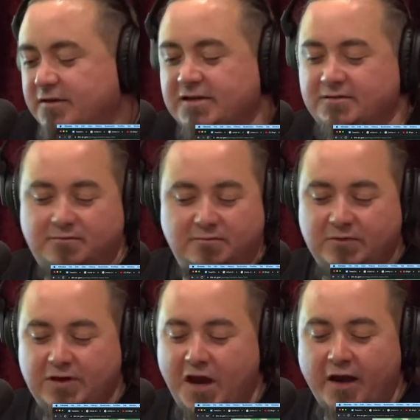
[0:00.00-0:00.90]
There's
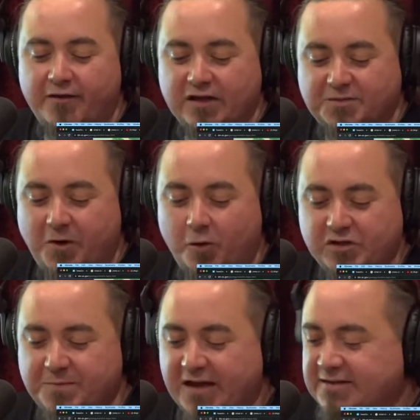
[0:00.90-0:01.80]
none of the
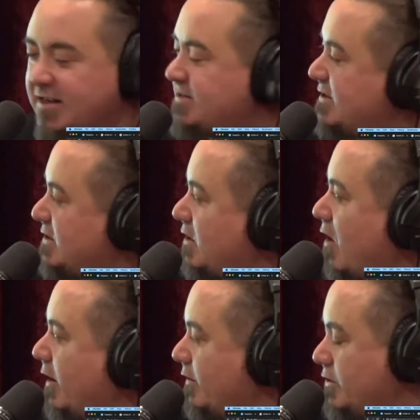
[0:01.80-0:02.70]
experiments make sense. There's a
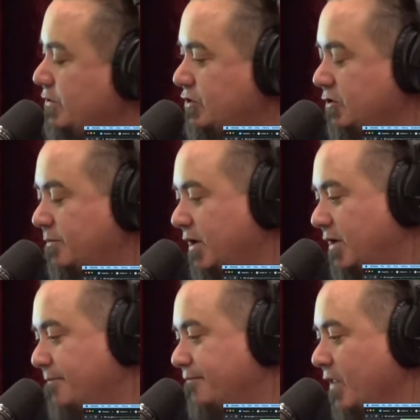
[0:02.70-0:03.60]
guy on YouTube,
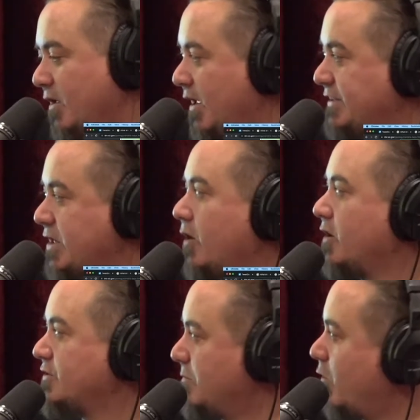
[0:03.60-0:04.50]

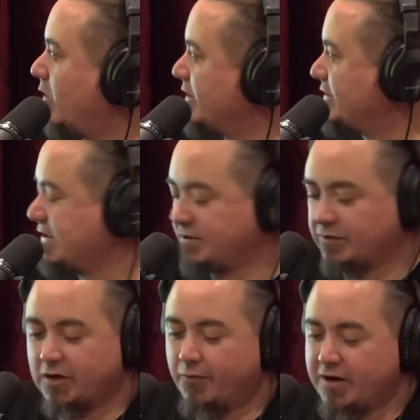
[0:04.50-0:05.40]
Antonio Zamora. He's
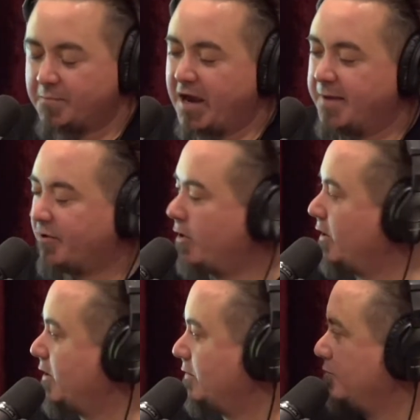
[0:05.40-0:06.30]
also written a paper on
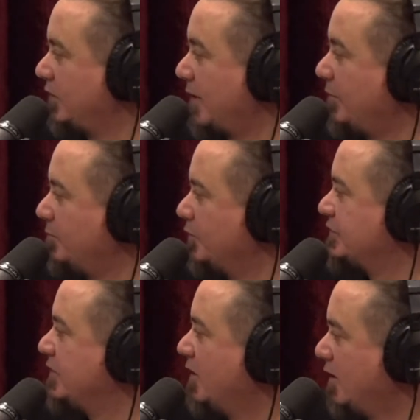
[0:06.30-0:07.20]
it and a couple of
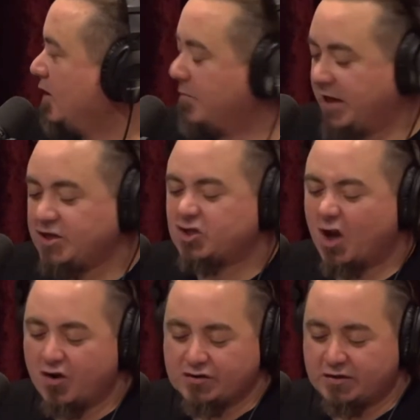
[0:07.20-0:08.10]
books, but he
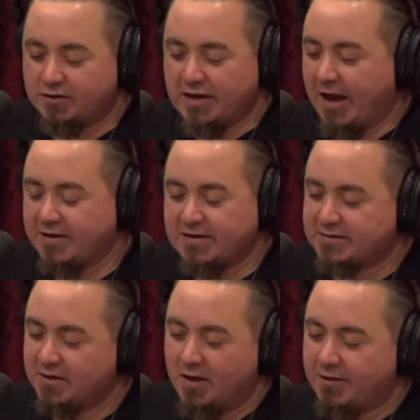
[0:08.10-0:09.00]
shows that
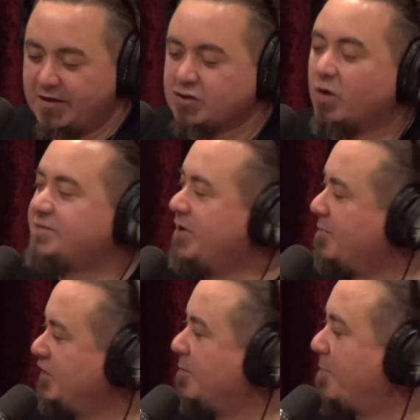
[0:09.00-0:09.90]
there's always been a
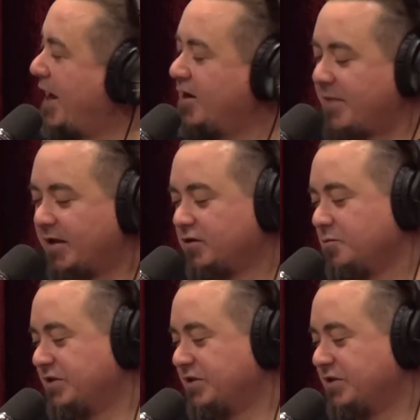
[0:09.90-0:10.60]
bit of debate about them.